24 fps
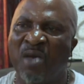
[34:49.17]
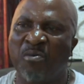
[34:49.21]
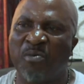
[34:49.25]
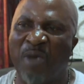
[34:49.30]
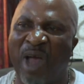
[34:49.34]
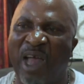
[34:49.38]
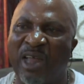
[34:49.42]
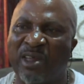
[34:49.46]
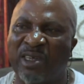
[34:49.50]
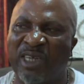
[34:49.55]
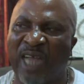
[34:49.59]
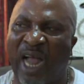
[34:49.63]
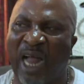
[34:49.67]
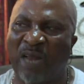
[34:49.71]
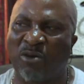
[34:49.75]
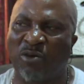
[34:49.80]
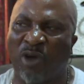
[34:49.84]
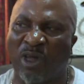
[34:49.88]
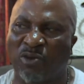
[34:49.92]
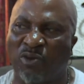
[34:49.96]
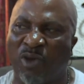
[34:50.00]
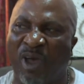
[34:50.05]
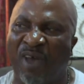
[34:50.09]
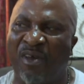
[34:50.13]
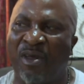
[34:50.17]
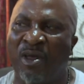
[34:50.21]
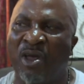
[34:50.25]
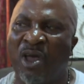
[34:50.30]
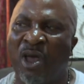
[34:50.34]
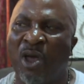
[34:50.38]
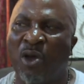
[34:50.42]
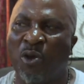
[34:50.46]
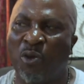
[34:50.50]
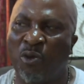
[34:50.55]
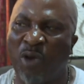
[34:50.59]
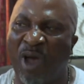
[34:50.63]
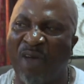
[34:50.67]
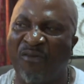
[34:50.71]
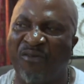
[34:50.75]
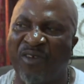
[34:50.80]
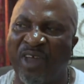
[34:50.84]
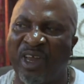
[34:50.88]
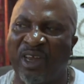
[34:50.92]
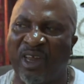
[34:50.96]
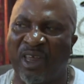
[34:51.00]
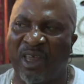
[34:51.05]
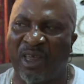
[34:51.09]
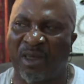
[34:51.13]
My child was
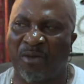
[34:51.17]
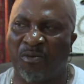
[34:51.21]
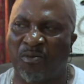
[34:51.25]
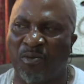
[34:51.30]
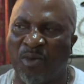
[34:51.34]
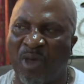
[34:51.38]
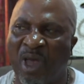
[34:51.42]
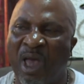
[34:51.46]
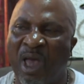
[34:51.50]
waving him.